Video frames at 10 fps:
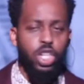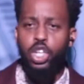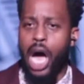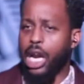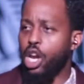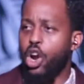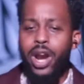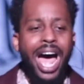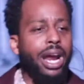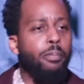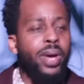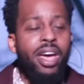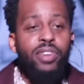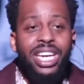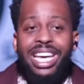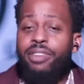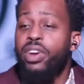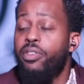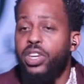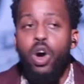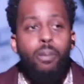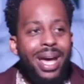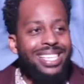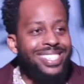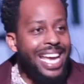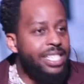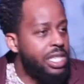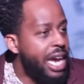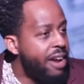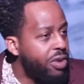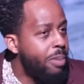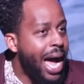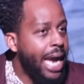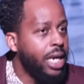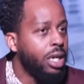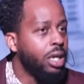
You got to learn how to pivot even if it don't make sense to everybody.